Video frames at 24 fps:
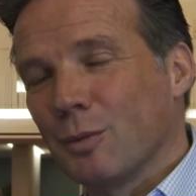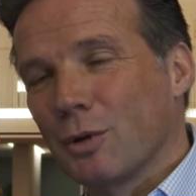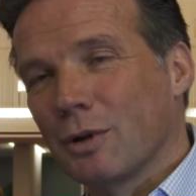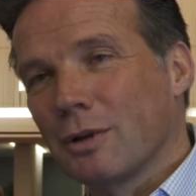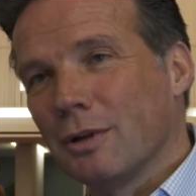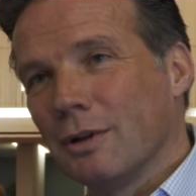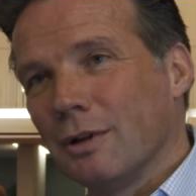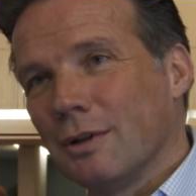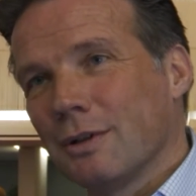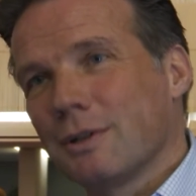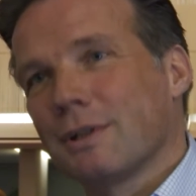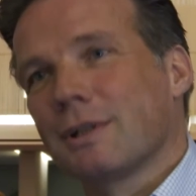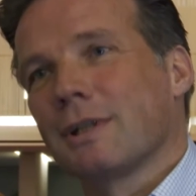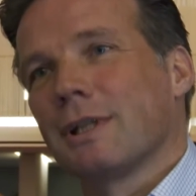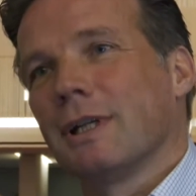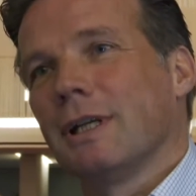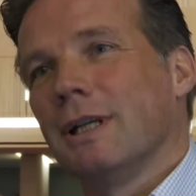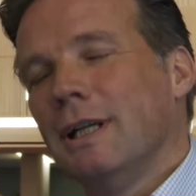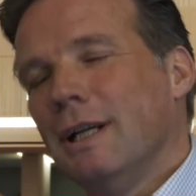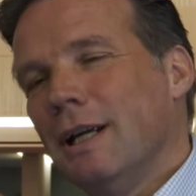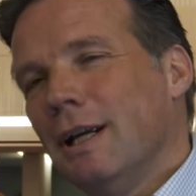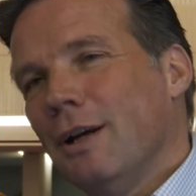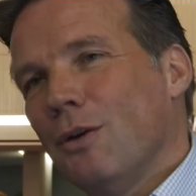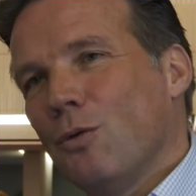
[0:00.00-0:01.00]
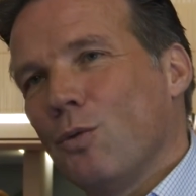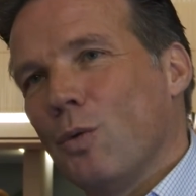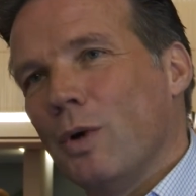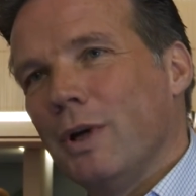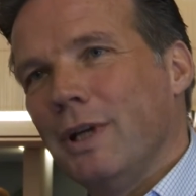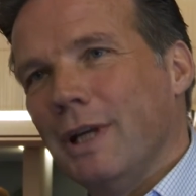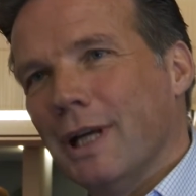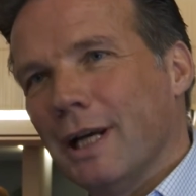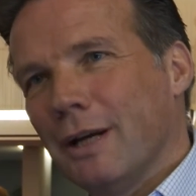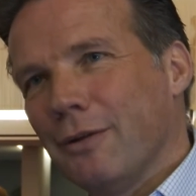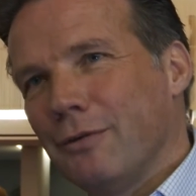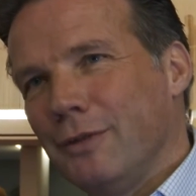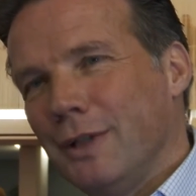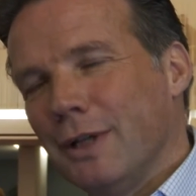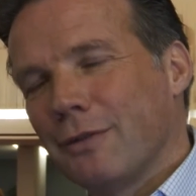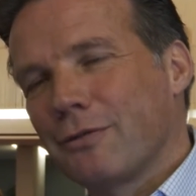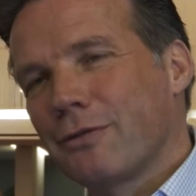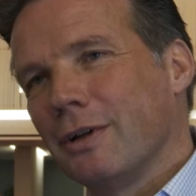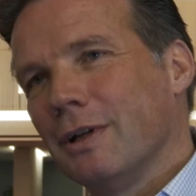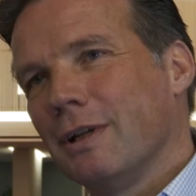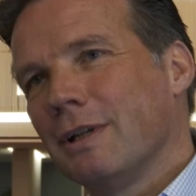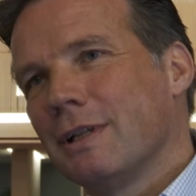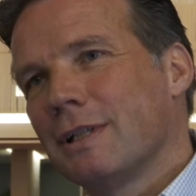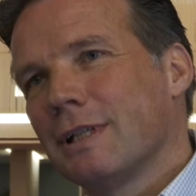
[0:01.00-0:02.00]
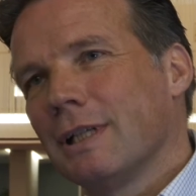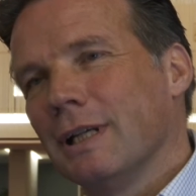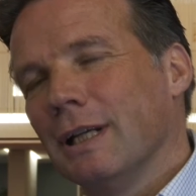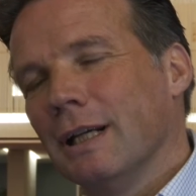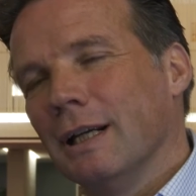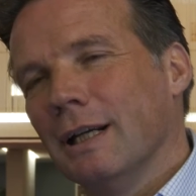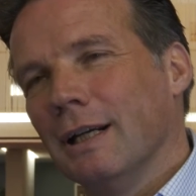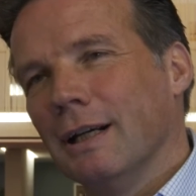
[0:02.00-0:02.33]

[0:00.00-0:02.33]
because when you have different